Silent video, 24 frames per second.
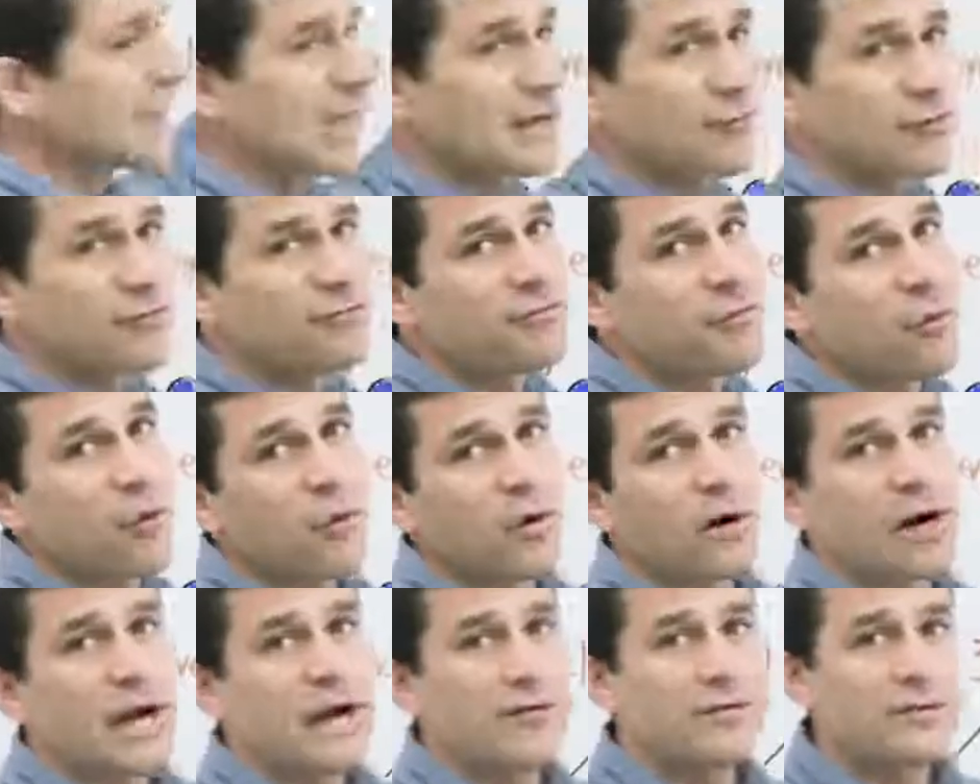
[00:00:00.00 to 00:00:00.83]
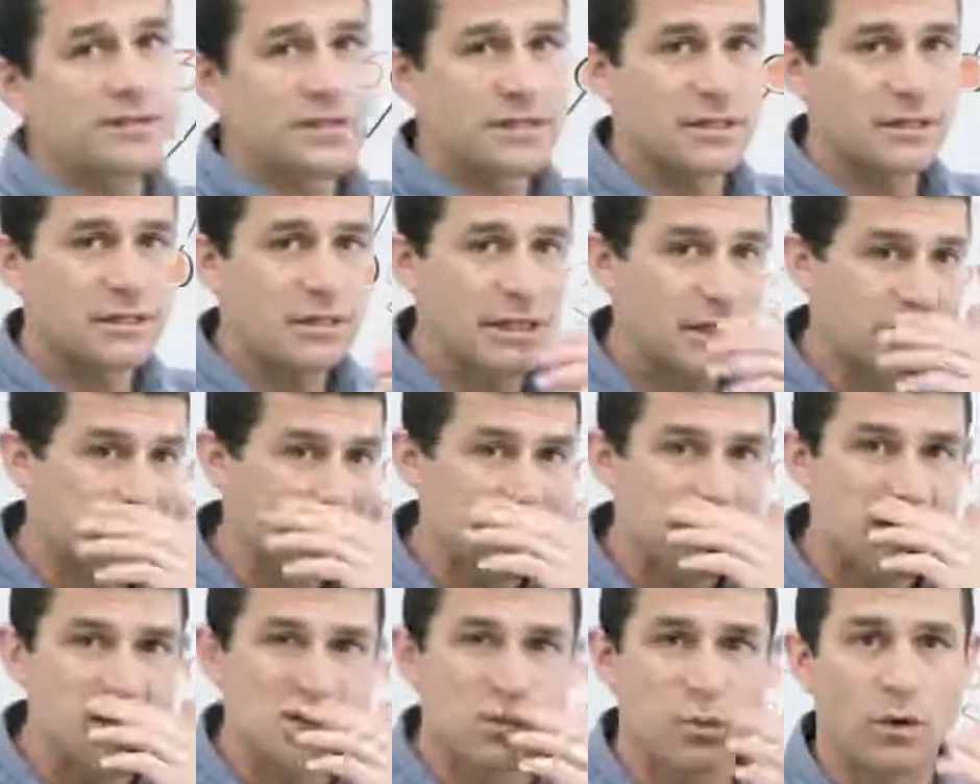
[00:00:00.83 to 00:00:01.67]
then level 4, obviously,
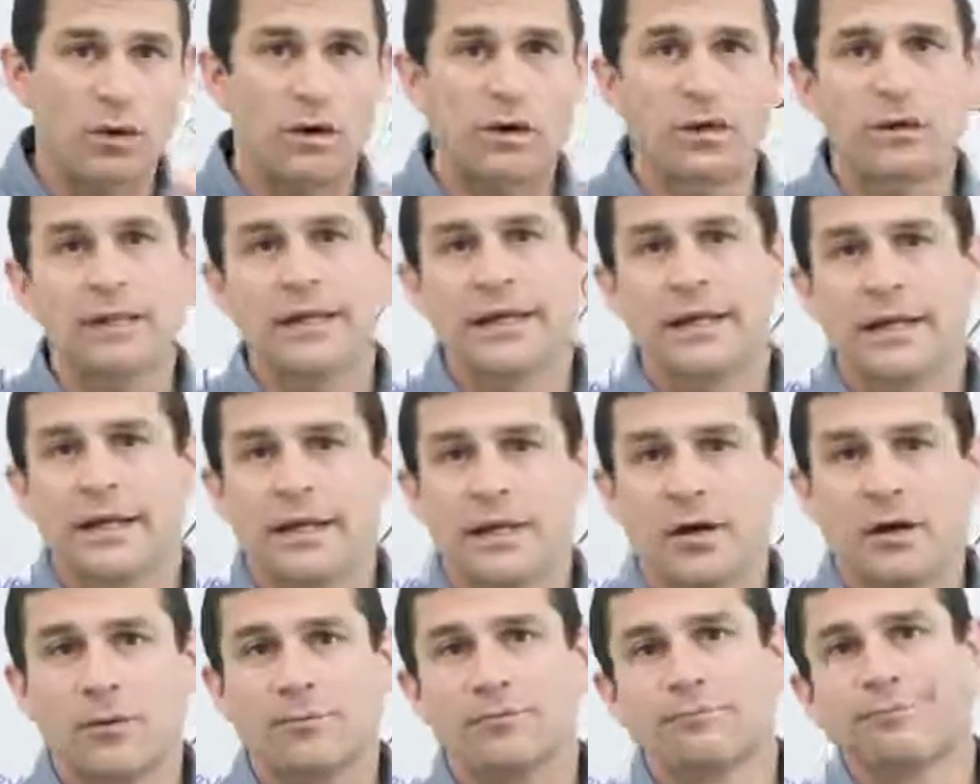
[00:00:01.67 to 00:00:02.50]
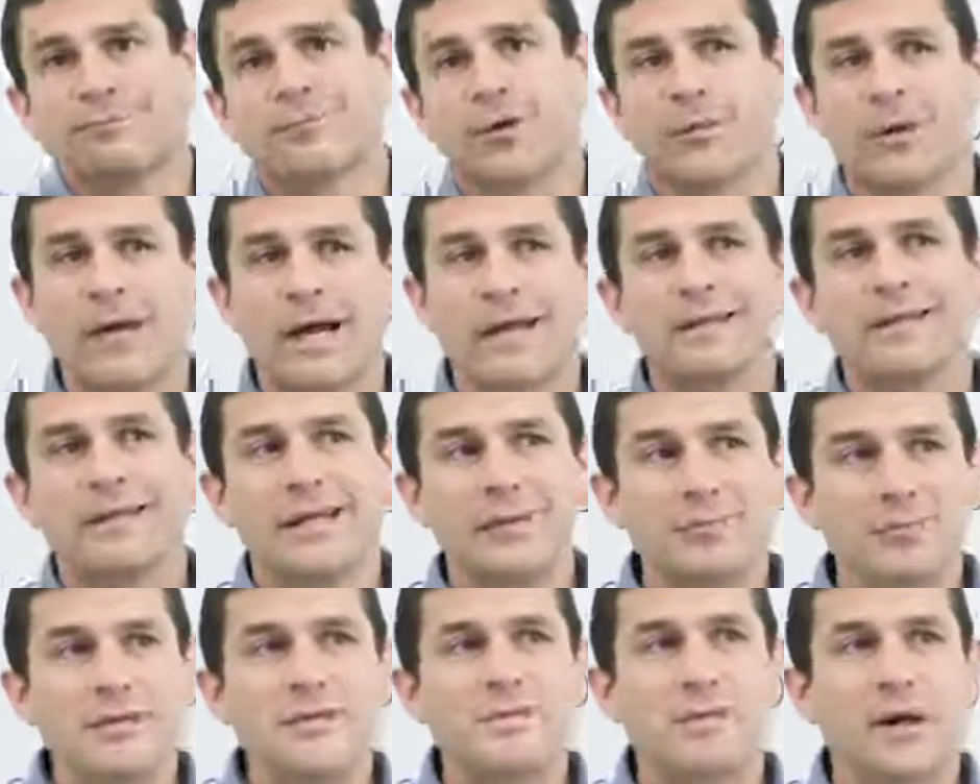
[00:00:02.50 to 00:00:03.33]
this is where, from an
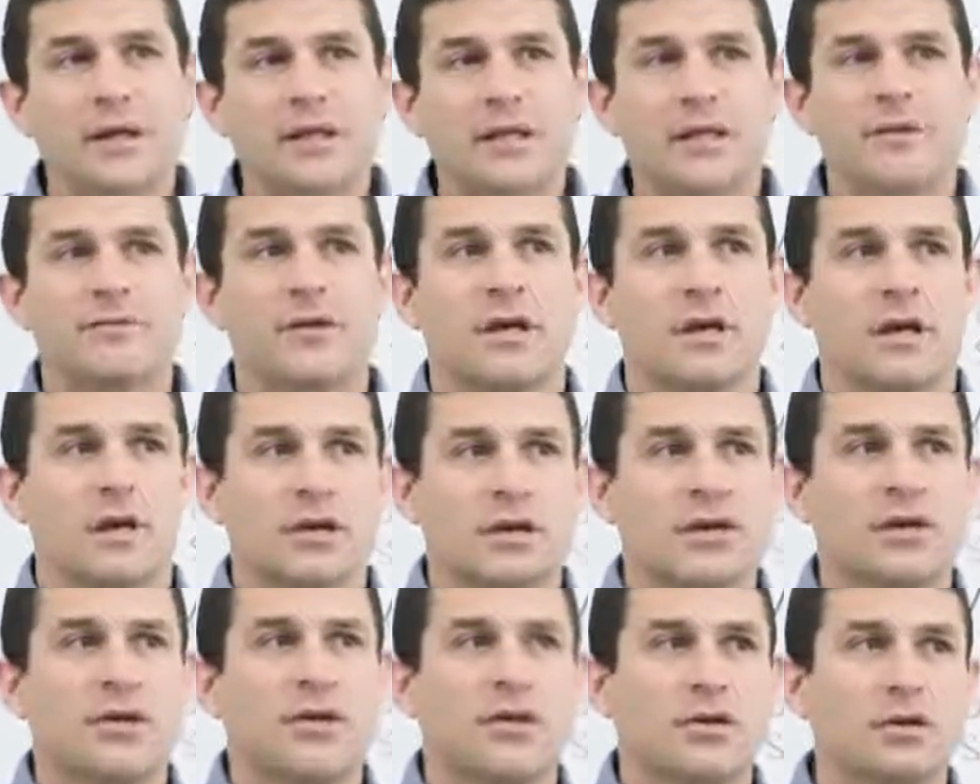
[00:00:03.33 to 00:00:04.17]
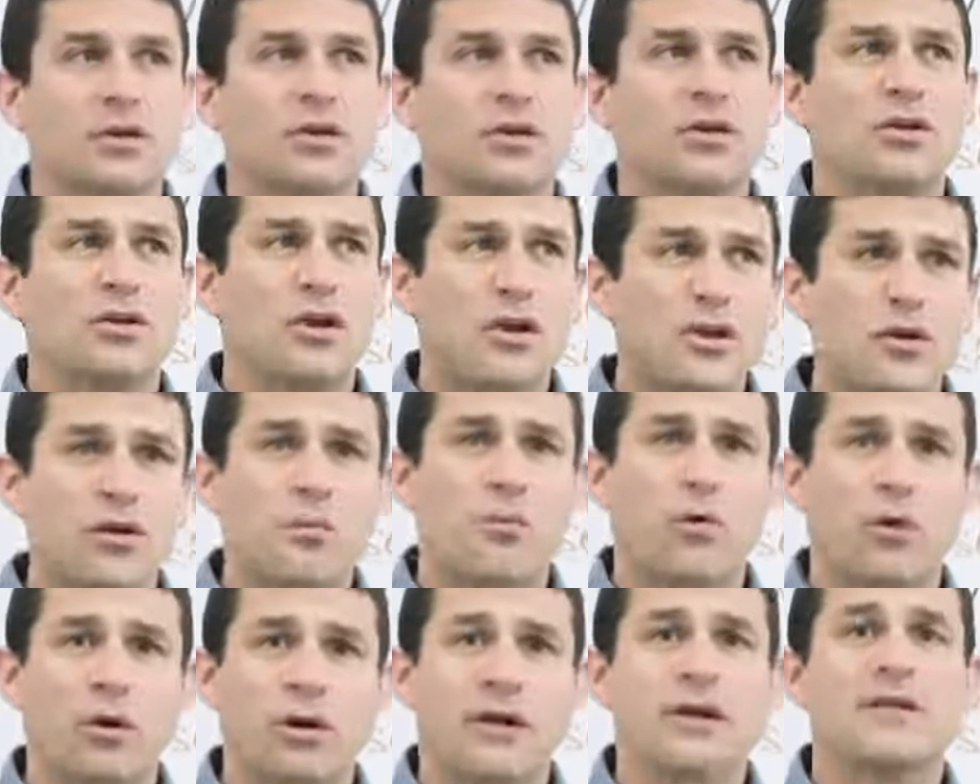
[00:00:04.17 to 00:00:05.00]
IT perspective, your
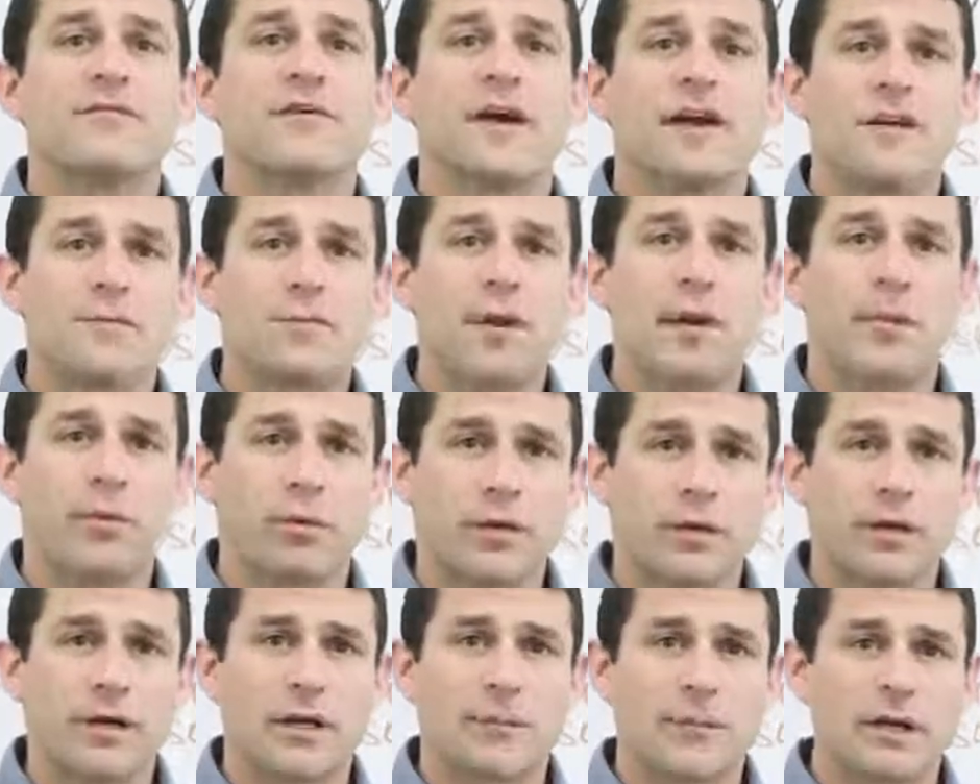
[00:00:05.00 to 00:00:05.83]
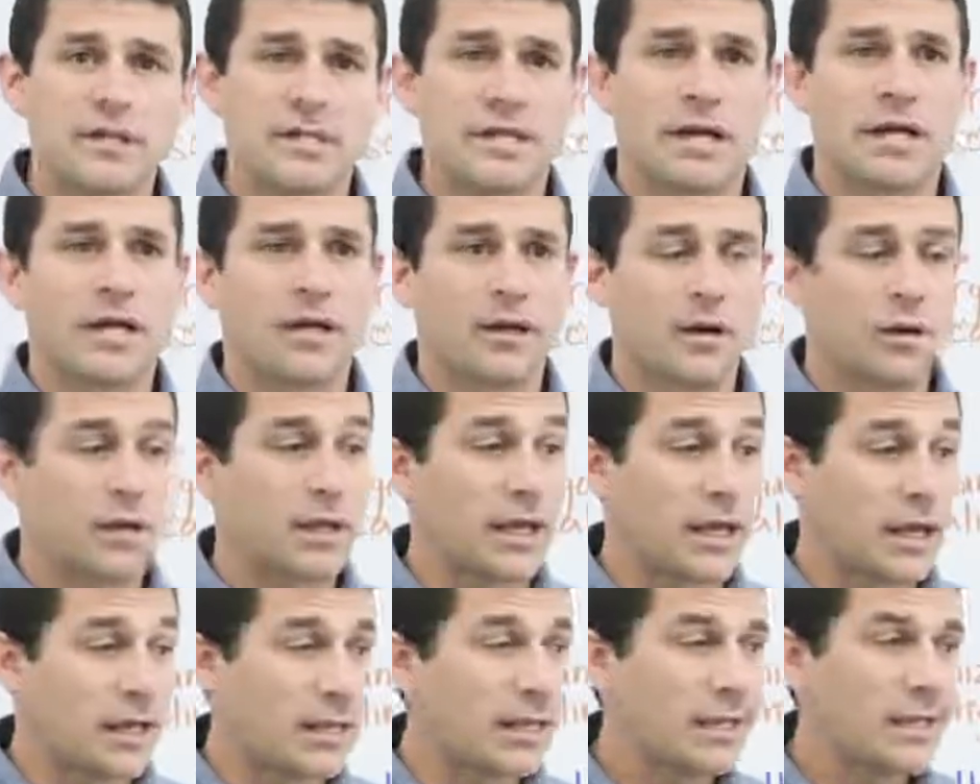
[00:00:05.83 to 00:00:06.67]
more innovative people are going to be saying,
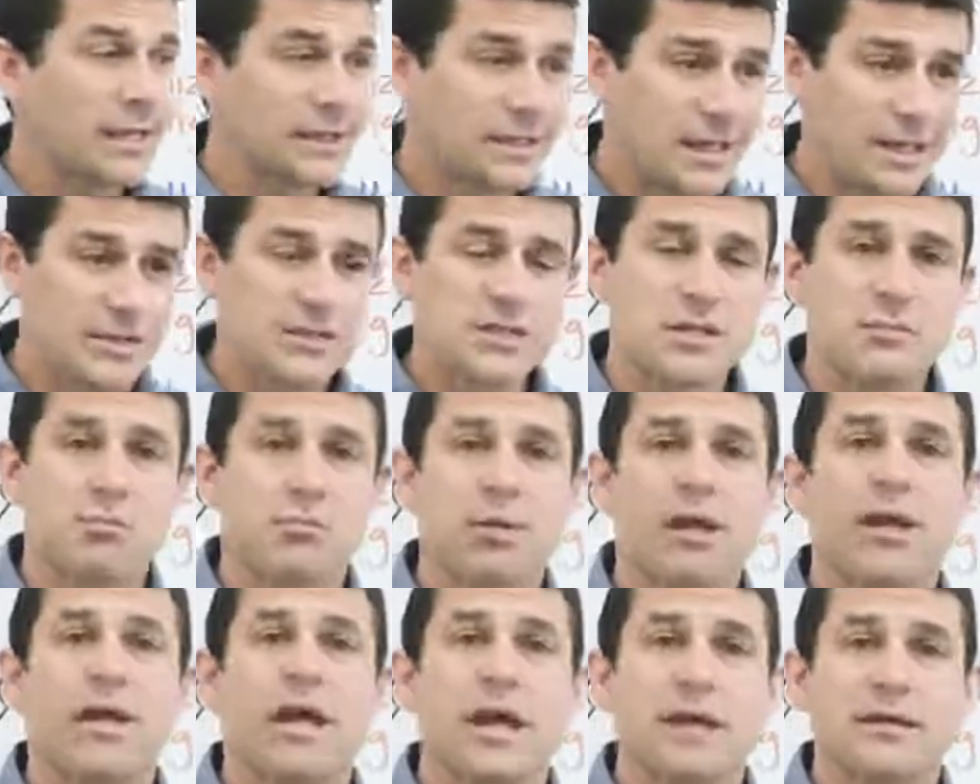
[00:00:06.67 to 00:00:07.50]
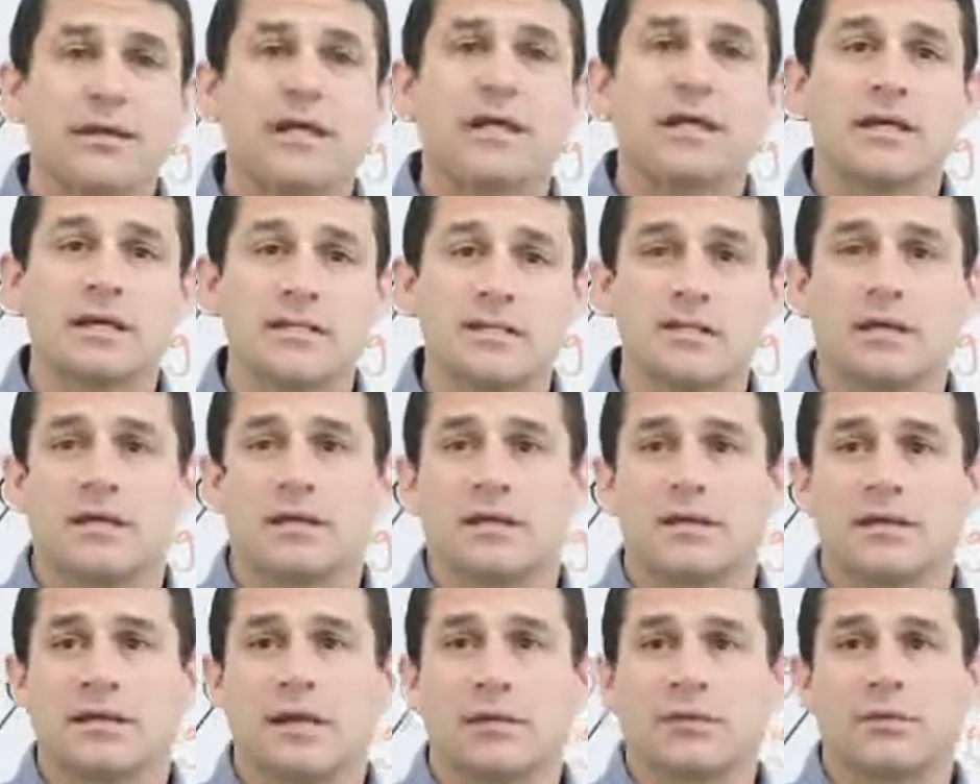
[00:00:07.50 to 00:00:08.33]
okay, these are the big ideas
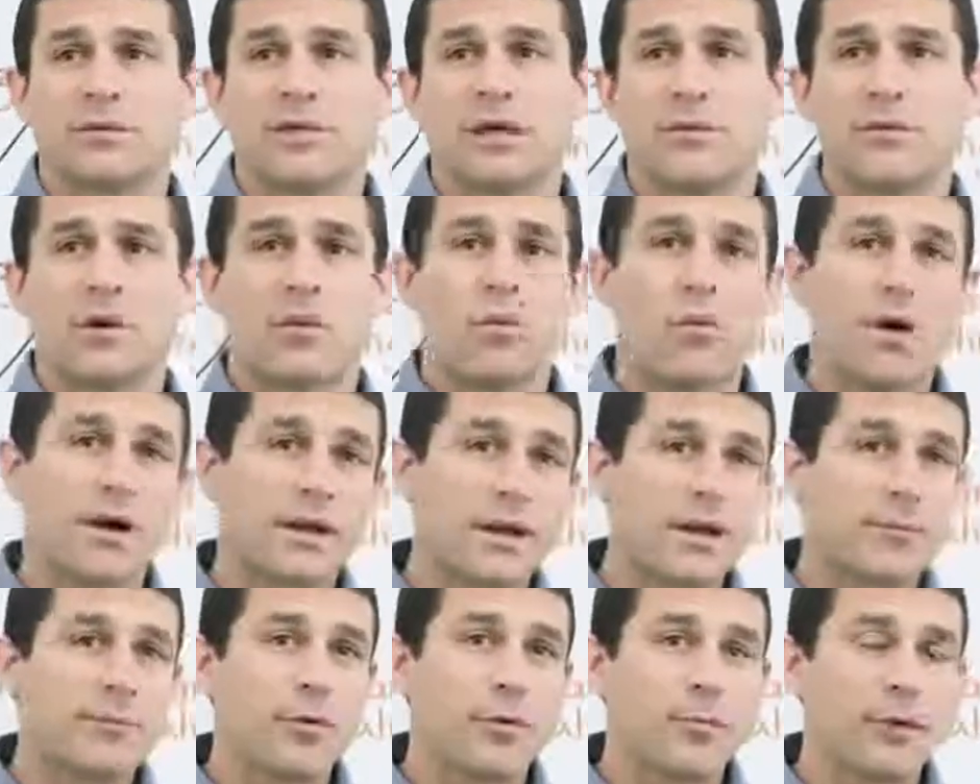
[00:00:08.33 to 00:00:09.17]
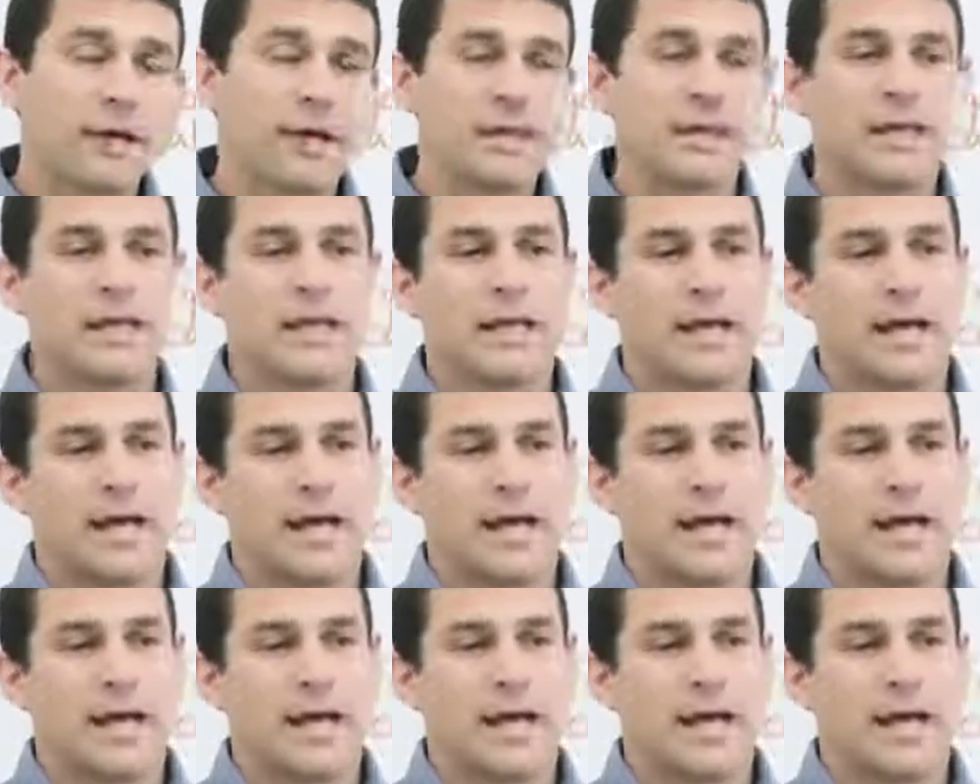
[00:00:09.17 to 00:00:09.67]
that we want to implement.